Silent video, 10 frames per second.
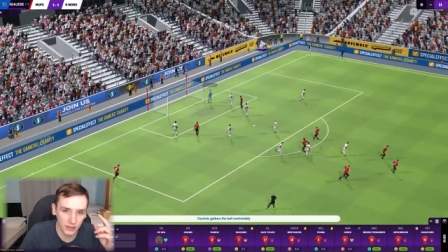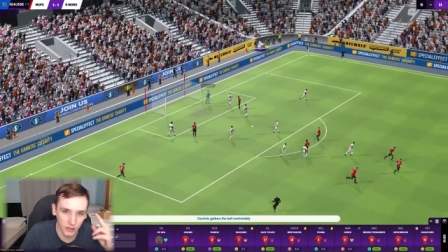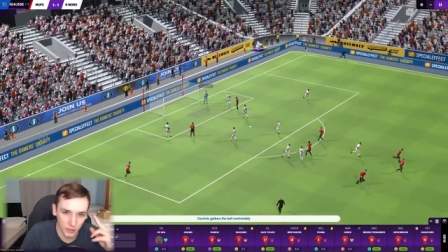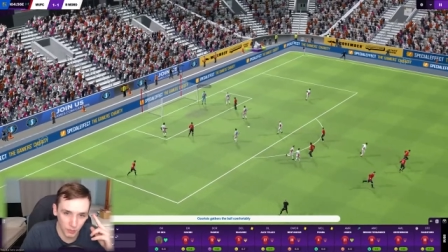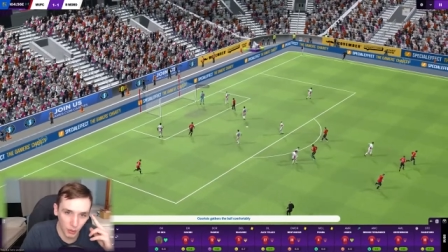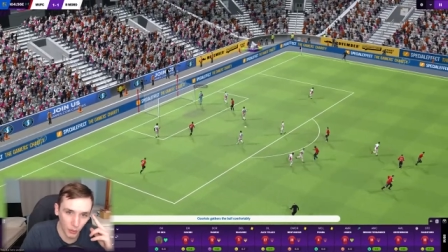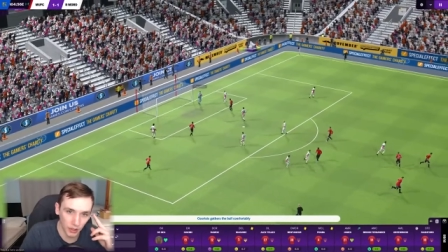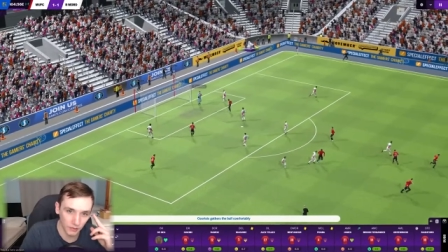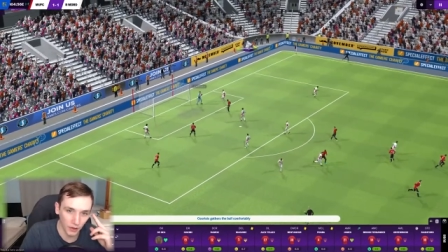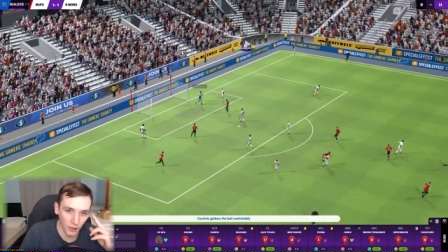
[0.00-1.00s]
it's poor,
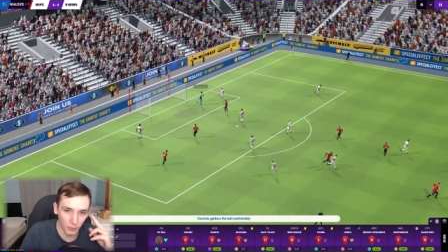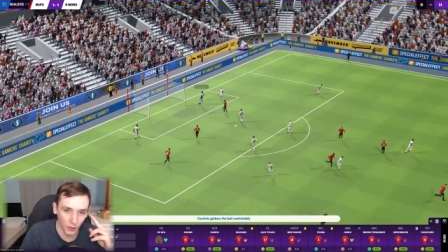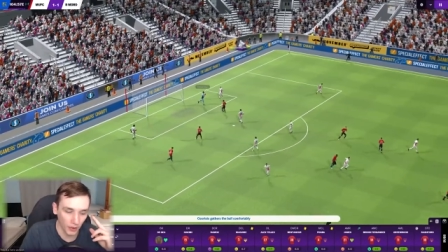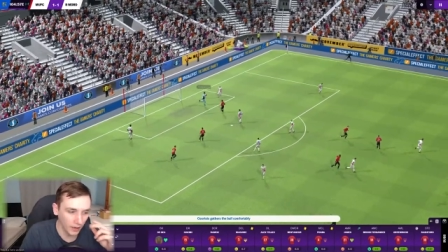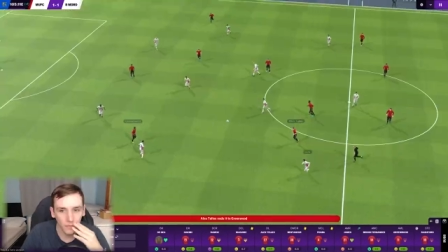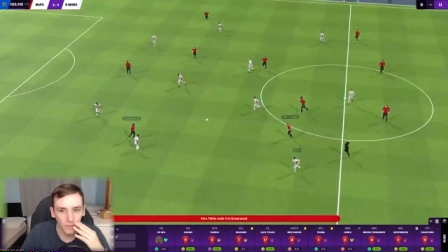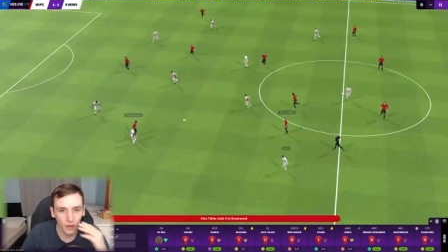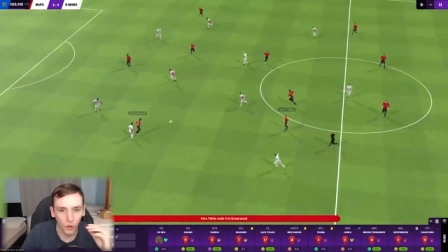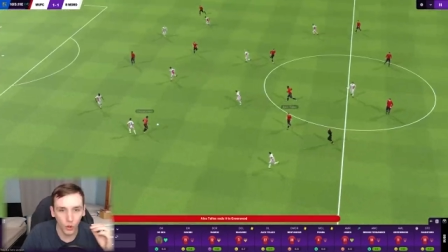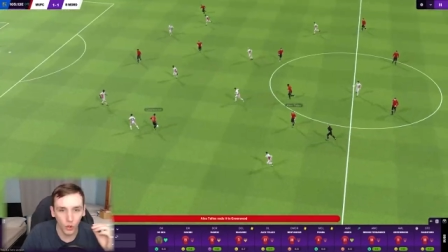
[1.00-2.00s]
very poor.
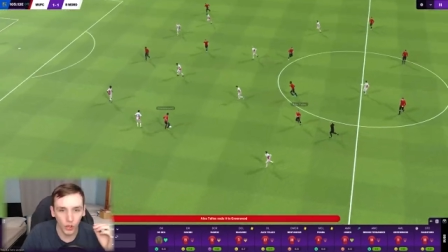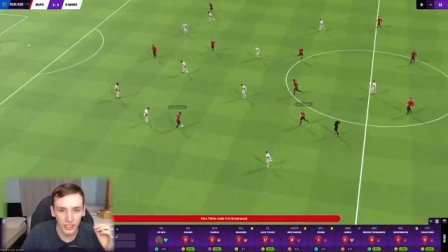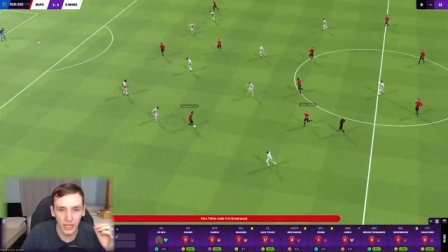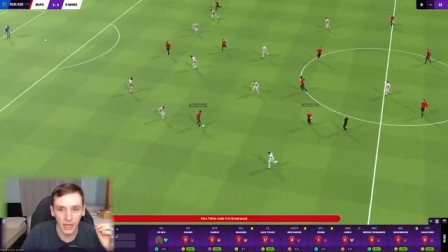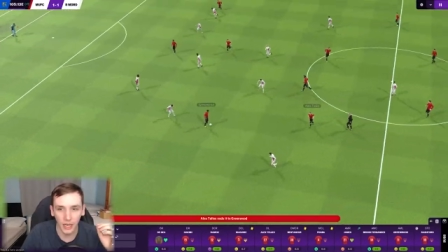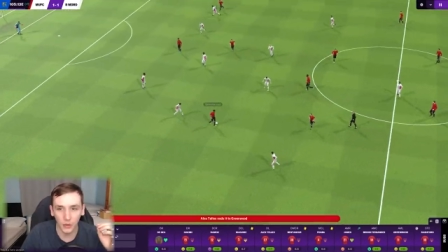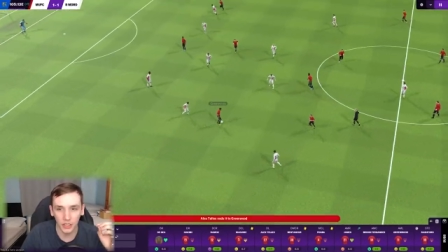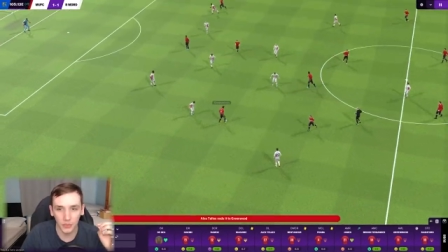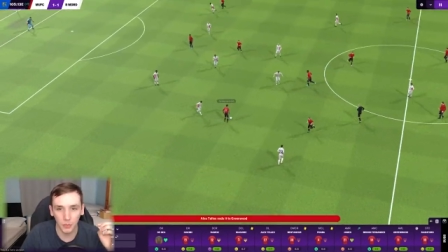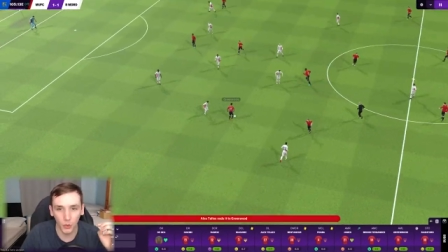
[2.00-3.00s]
Oh, his kick out
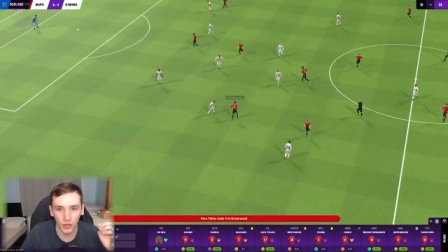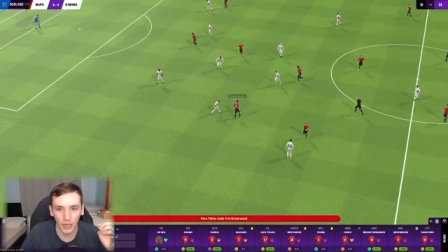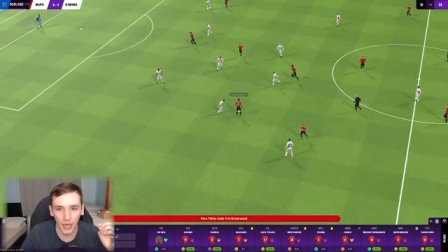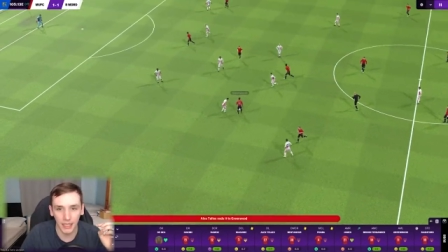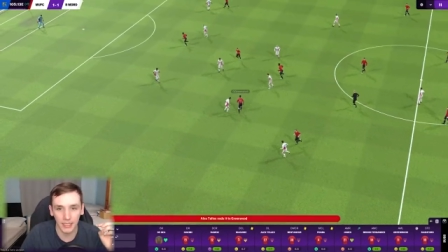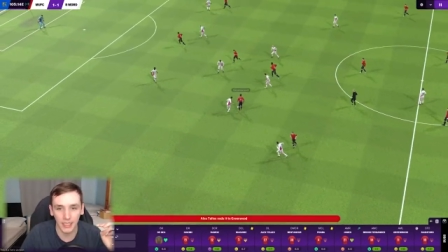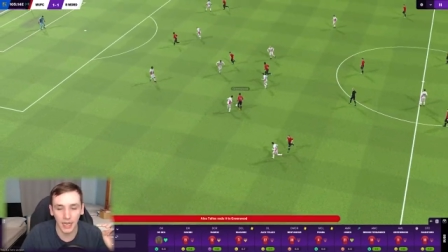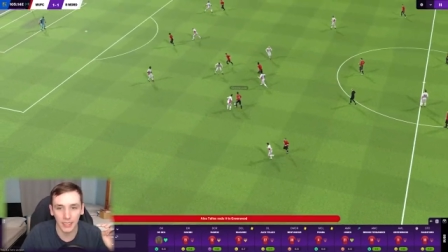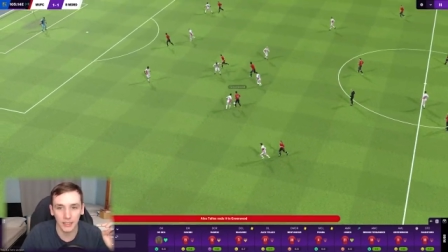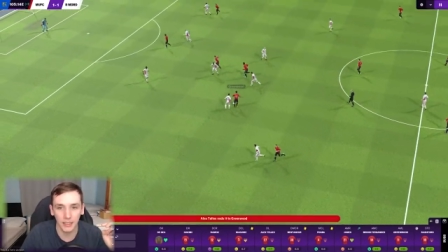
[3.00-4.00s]
is poor, and Alex
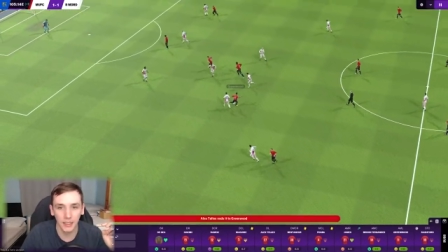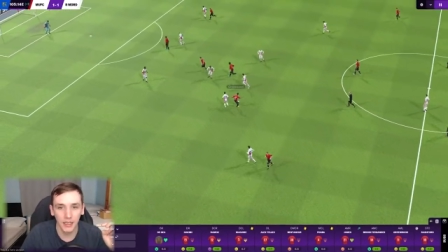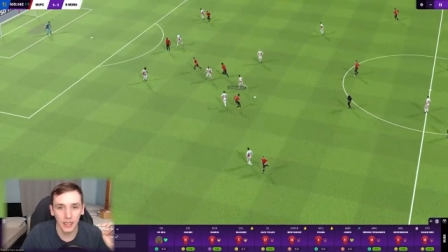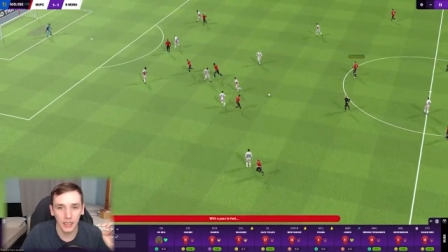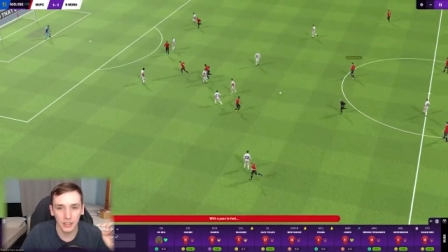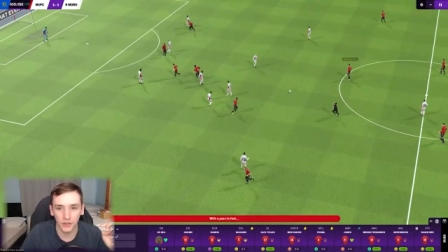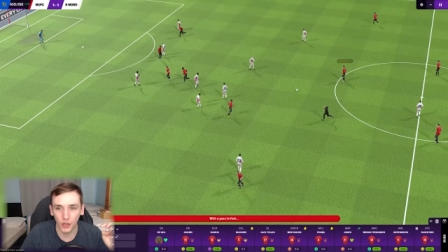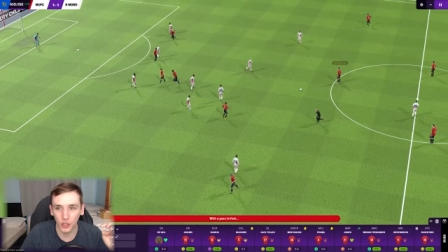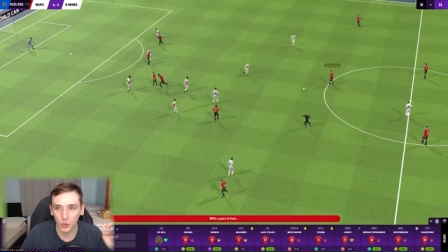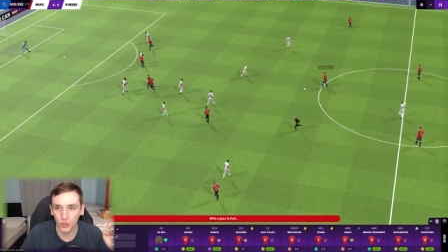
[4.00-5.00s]
Telles is the
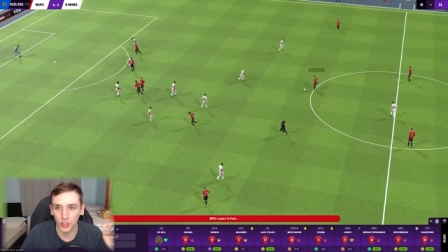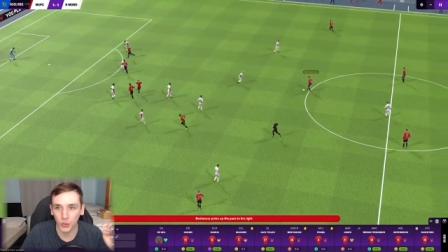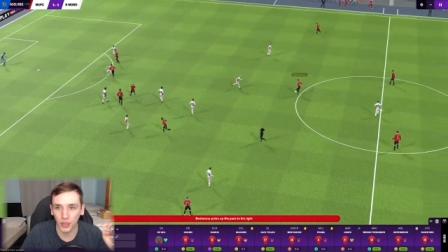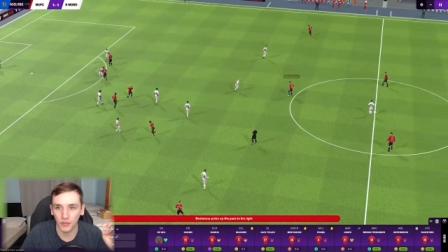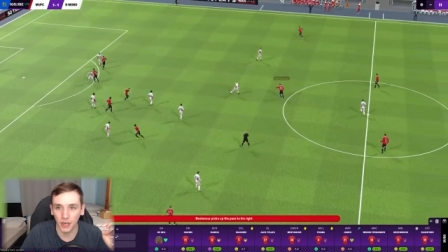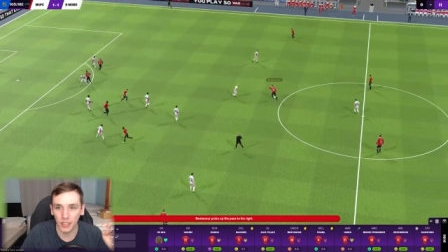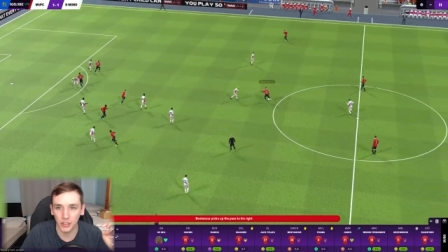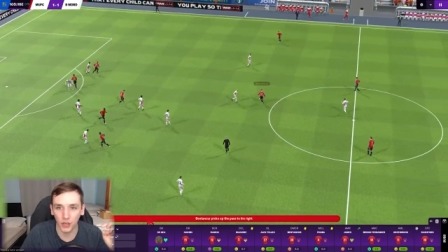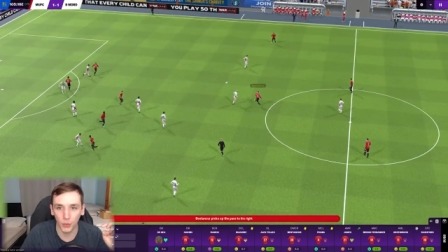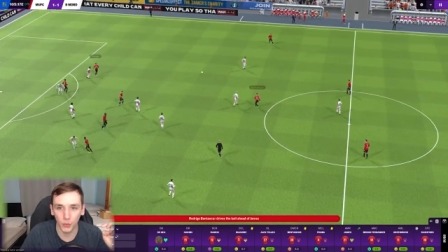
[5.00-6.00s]
first one to it. He finds
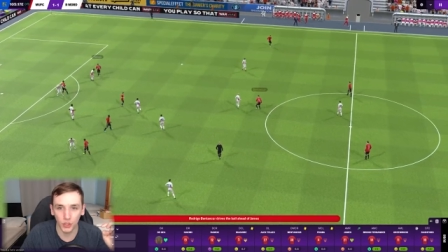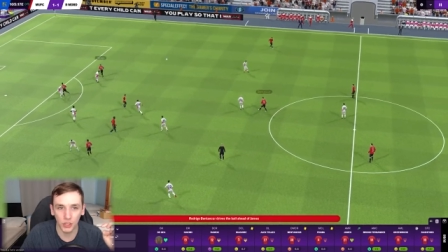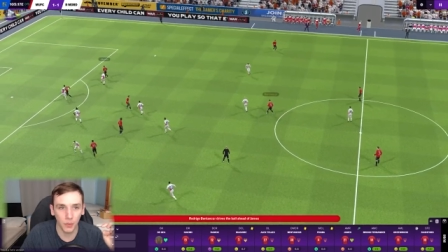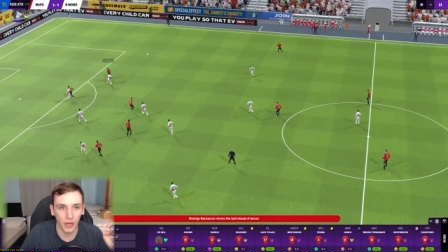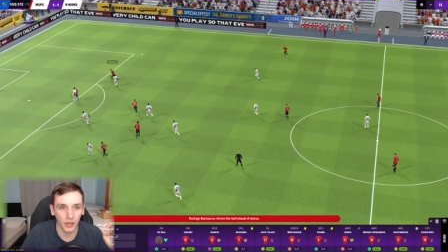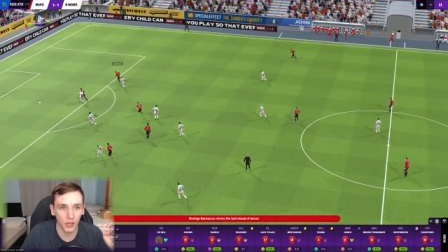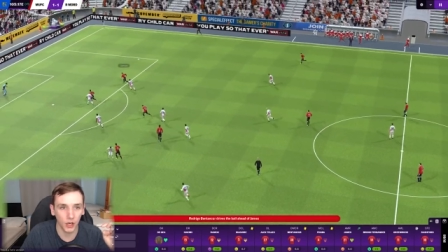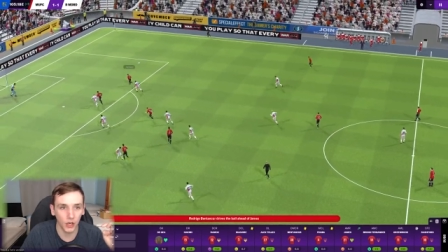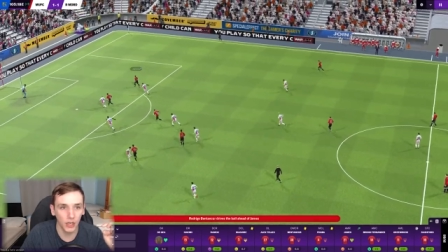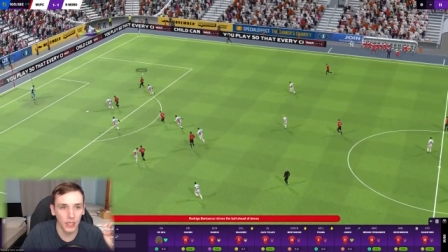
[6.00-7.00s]
Greenwood to
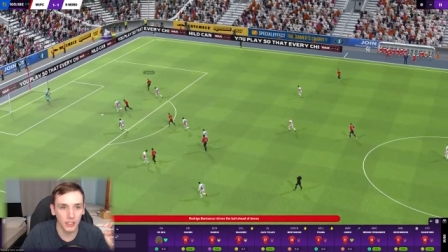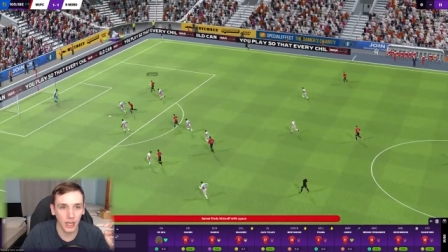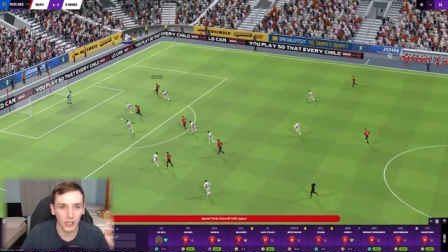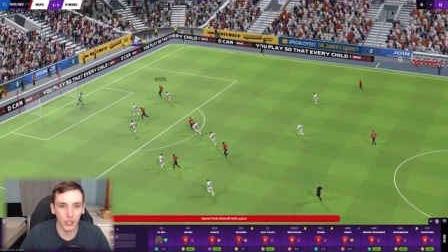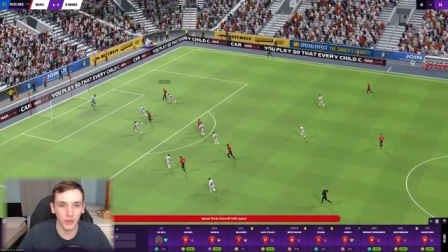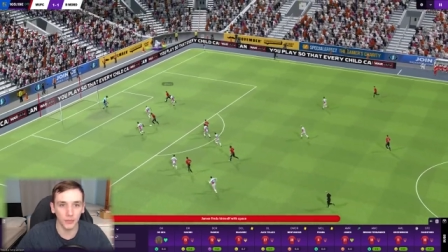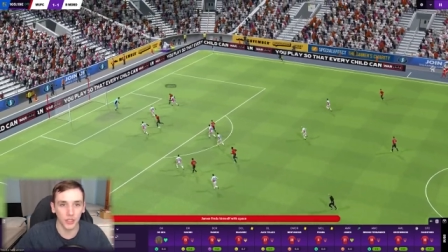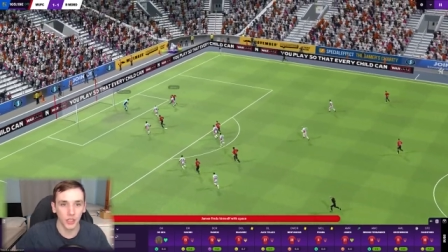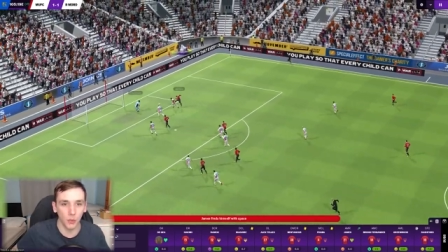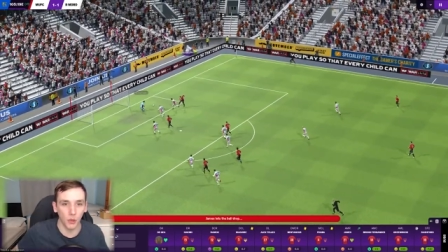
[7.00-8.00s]
Bentancur. Dan James,
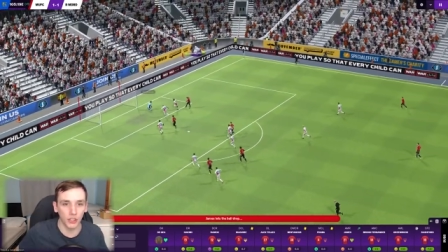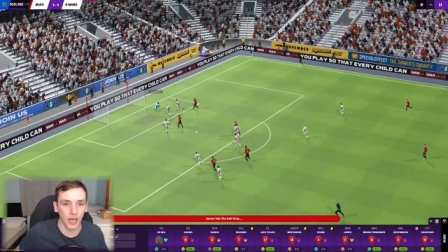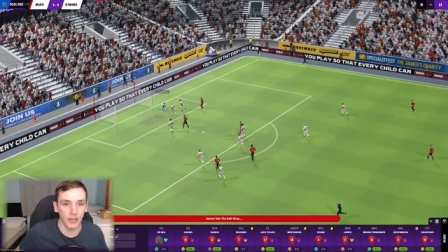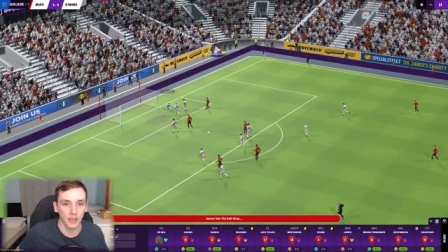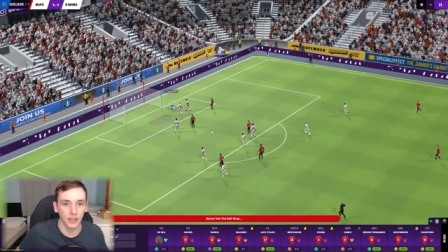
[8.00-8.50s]
come on, Dan.